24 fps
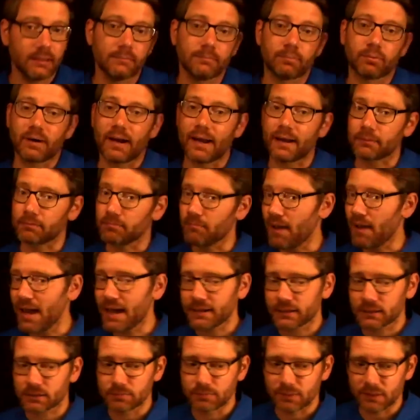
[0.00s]

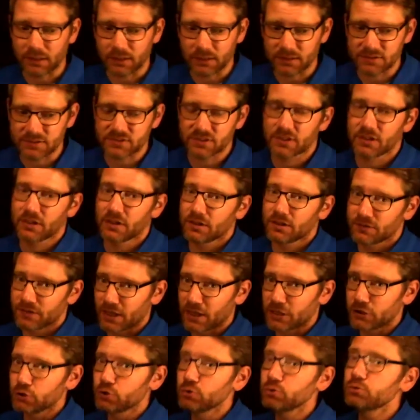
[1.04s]
Pragmatic means
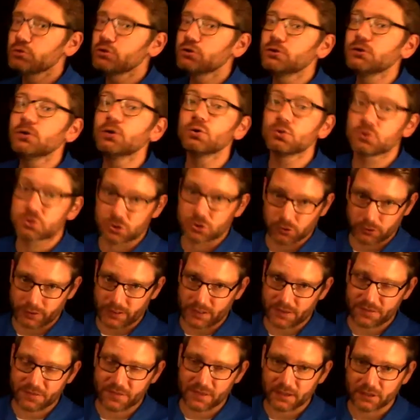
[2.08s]
that you
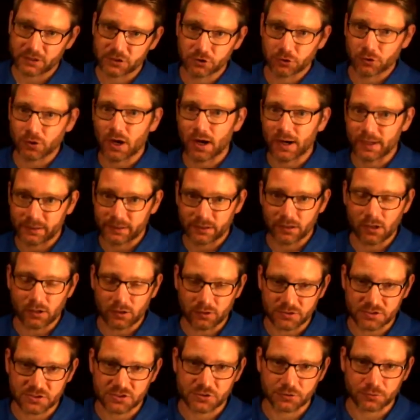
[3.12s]
usually think your
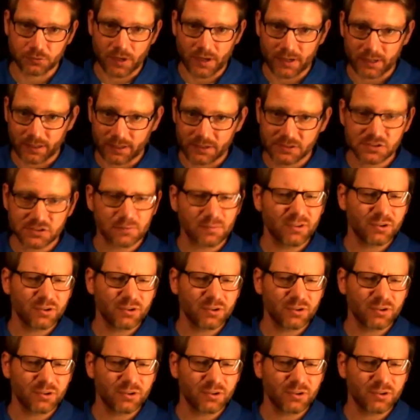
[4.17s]
ideology is the right answer,